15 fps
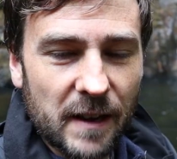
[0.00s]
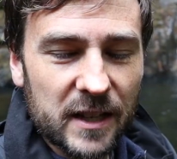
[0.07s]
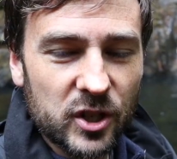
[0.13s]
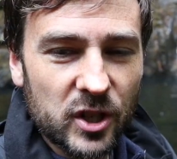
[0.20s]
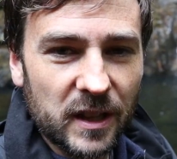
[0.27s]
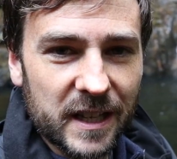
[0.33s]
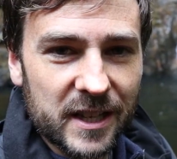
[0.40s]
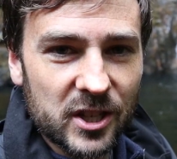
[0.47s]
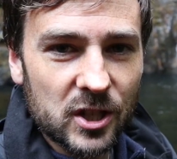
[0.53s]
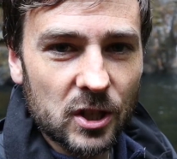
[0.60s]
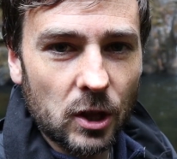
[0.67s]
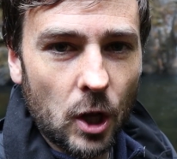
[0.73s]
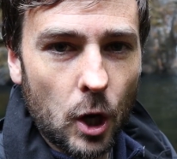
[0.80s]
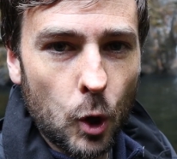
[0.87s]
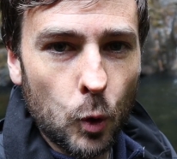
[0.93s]
actually
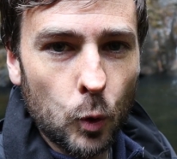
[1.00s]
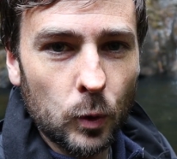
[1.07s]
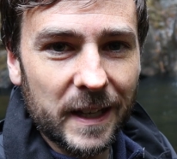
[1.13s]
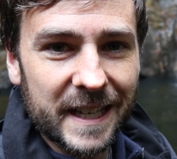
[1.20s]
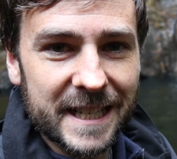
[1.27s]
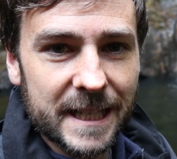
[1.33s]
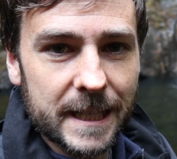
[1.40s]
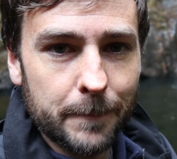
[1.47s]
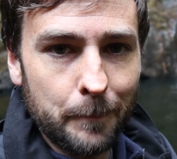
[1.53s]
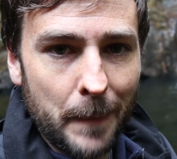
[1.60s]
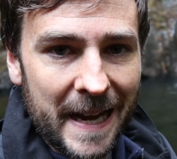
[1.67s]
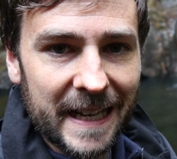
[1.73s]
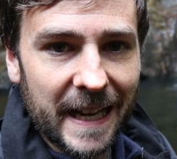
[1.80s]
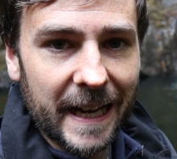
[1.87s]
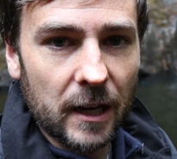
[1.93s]
slowly
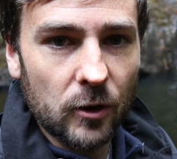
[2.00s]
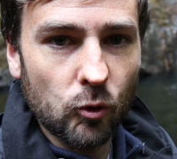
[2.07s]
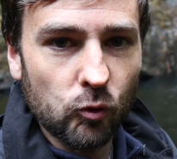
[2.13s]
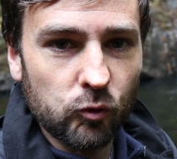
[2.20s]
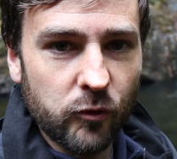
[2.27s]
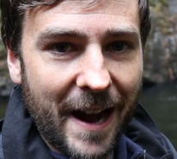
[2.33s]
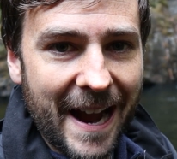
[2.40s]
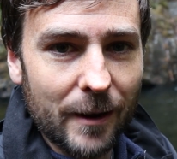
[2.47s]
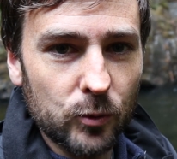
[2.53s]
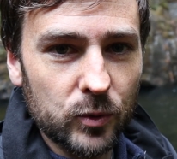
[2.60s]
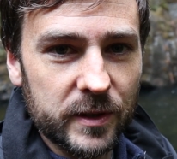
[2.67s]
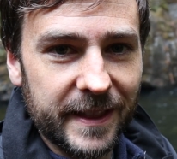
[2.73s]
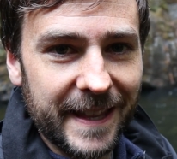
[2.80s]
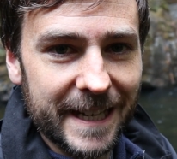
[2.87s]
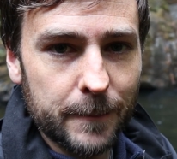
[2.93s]
spinning around
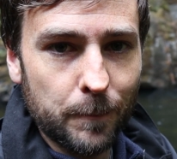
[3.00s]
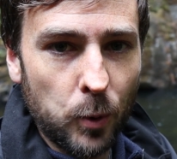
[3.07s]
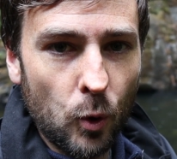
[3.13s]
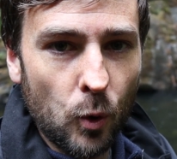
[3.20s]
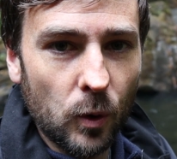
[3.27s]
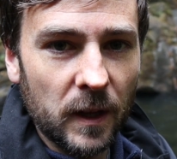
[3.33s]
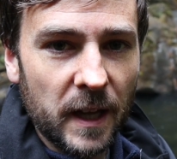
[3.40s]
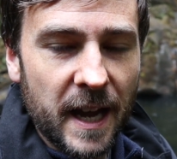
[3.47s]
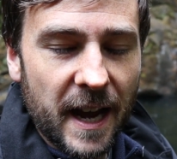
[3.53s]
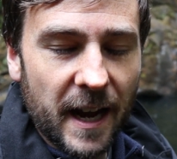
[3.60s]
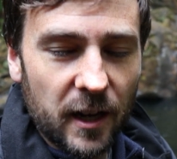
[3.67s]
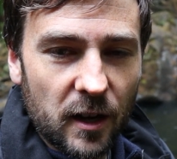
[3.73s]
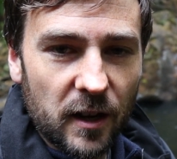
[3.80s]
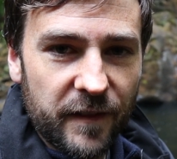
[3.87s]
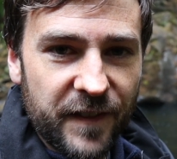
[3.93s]
this pool.
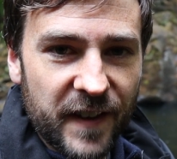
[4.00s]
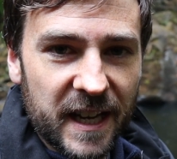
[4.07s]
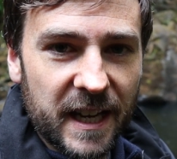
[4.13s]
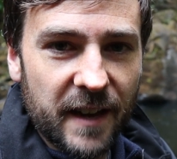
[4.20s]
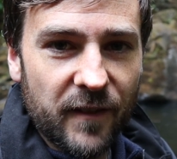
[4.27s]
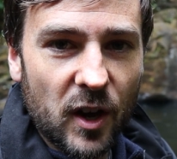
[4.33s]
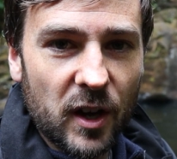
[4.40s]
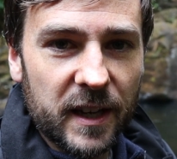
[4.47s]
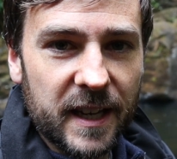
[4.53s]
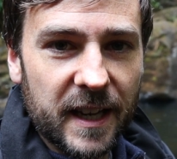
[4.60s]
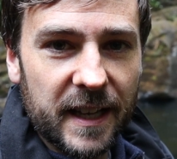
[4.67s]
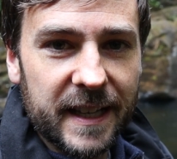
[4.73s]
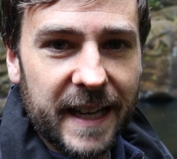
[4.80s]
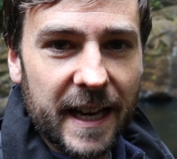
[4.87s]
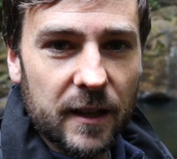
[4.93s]
And I think if I
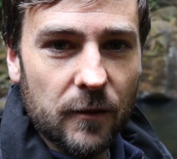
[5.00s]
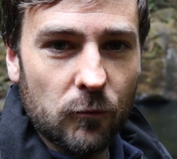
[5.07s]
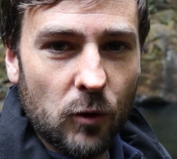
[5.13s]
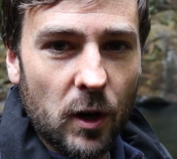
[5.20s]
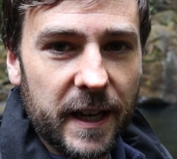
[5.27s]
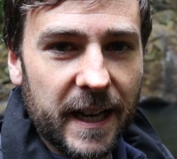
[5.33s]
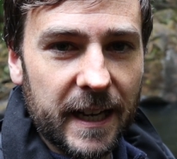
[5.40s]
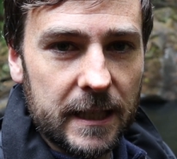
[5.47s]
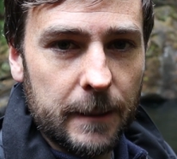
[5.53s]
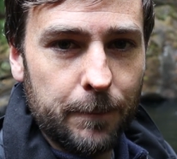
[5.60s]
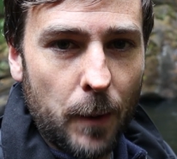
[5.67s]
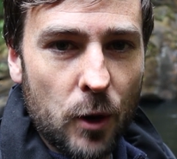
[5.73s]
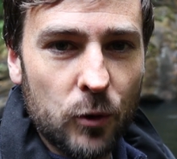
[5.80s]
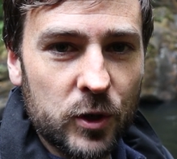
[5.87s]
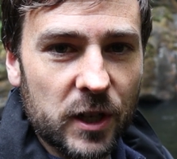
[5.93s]
can get the right
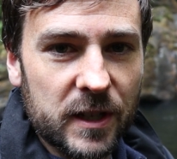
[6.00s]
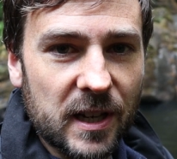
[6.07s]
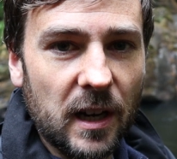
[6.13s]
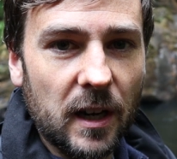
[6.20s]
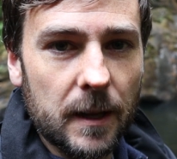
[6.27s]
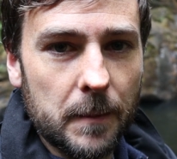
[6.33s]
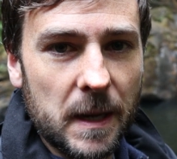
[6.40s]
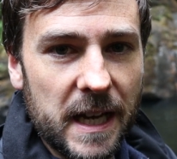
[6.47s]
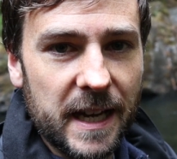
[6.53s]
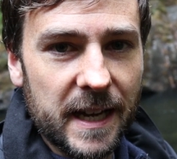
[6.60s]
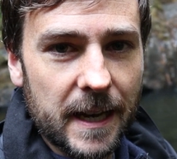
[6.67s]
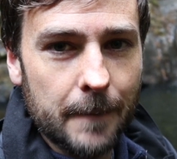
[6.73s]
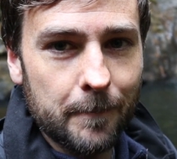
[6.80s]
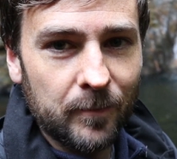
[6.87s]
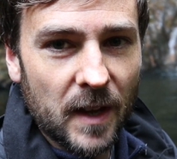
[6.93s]
exposure time
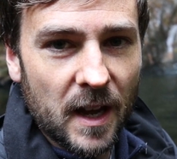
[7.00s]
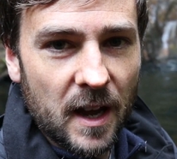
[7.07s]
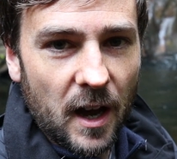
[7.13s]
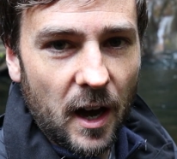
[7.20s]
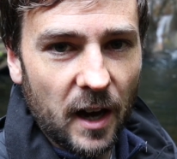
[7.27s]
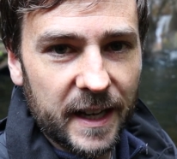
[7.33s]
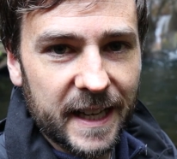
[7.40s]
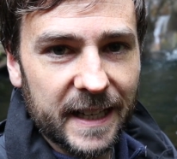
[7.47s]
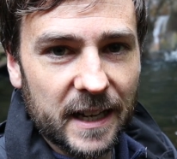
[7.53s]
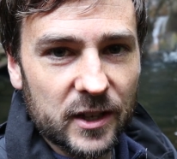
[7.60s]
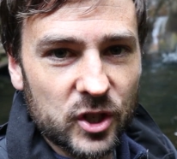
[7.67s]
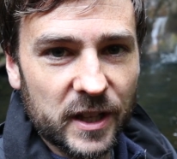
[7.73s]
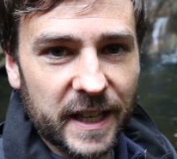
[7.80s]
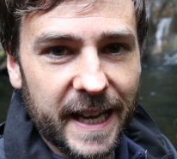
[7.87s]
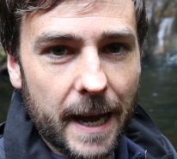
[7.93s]
here, I can
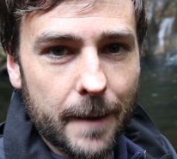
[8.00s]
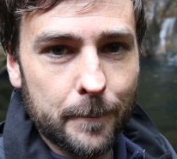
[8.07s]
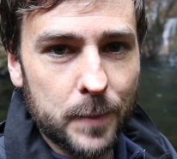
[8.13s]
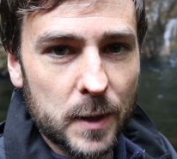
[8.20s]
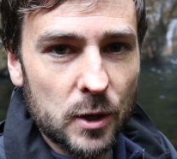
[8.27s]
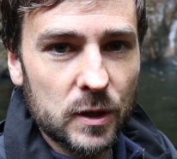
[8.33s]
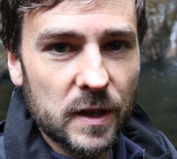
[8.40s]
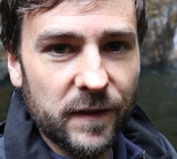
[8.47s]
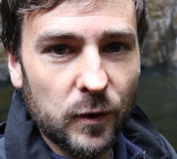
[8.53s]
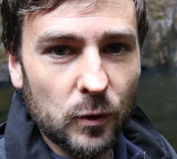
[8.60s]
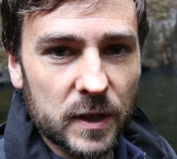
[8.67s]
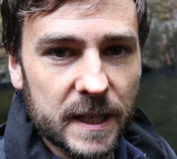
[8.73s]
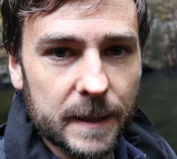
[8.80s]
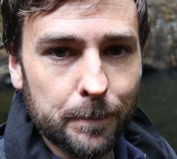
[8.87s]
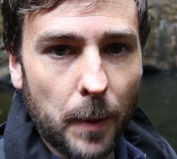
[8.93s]
actually get a beautiful
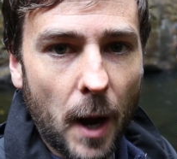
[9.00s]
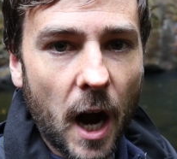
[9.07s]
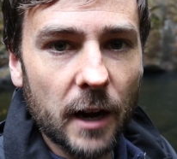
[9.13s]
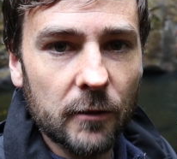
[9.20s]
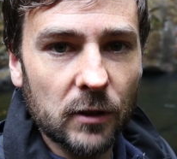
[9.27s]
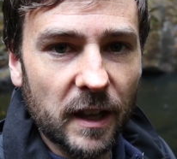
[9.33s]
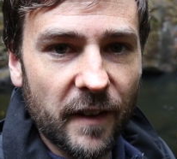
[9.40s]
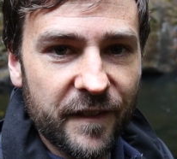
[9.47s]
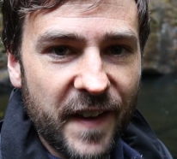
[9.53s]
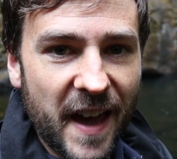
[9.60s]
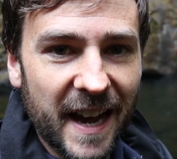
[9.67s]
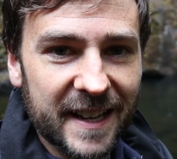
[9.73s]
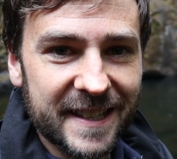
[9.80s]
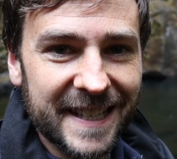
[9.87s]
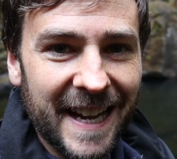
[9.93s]
spiral
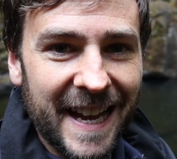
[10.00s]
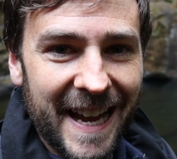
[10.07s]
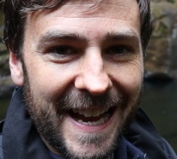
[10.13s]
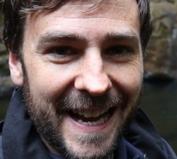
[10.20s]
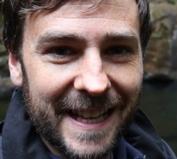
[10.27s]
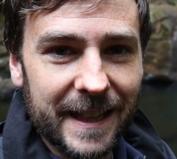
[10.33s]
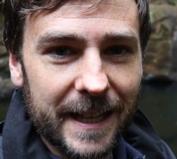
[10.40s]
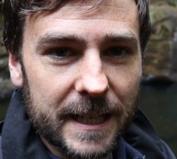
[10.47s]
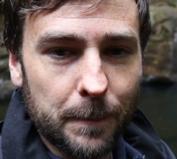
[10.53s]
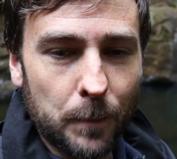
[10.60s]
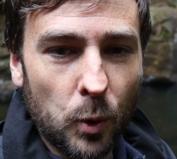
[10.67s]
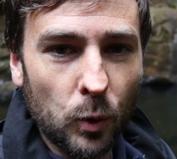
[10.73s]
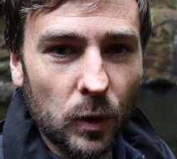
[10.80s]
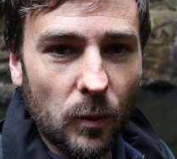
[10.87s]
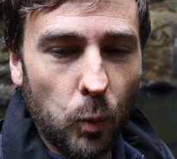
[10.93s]
effect in this
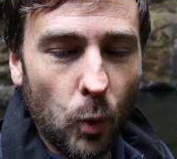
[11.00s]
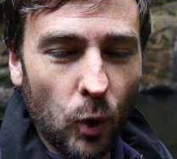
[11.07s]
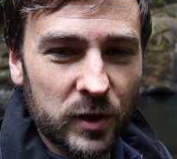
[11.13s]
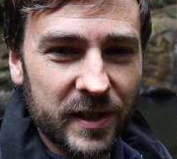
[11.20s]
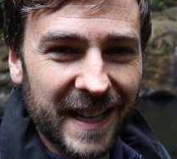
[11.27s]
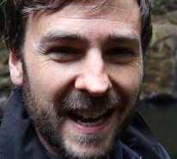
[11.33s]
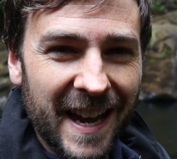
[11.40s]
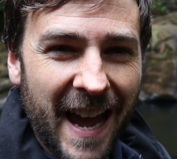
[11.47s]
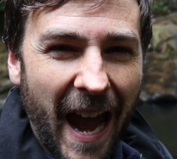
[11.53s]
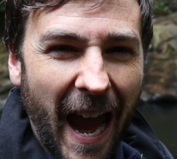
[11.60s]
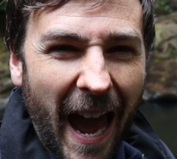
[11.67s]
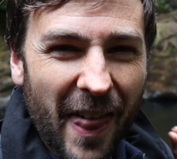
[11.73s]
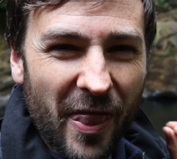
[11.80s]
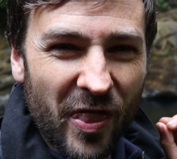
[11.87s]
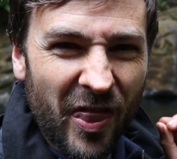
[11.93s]
pool of water,
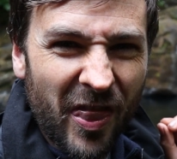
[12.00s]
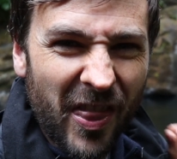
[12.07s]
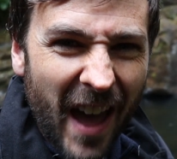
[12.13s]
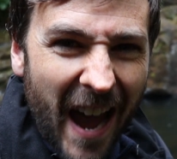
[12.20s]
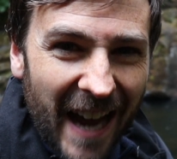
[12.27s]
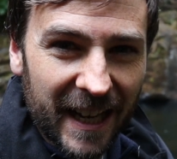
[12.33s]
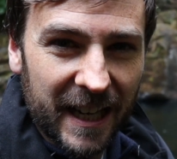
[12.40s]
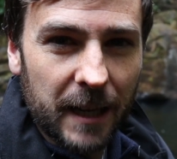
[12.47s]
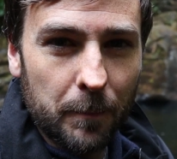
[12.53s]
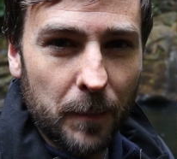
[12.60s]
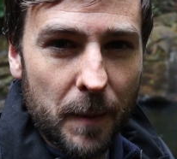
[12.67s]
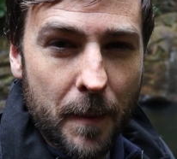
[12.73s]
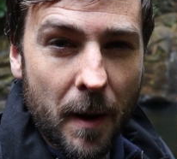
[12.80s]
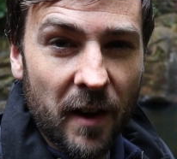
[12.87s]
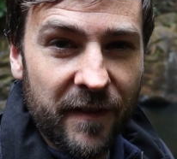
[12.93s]
and that can
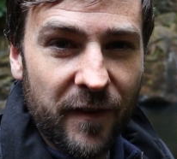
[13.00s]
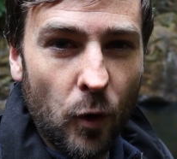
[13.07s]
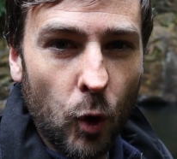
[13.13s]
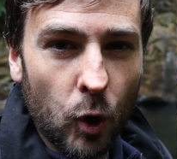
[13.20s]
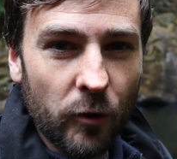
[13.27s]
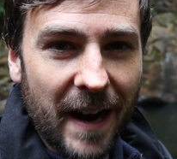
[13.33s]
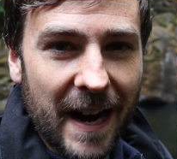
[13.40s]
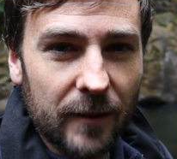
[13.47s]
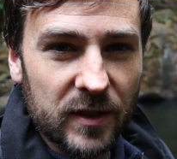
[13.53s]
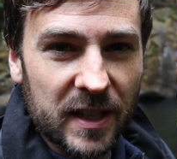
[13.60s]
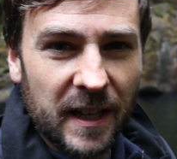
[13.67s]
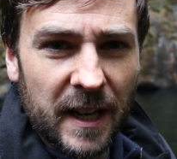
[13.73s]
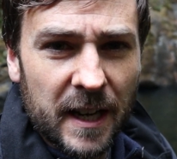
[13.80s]
be my foreground.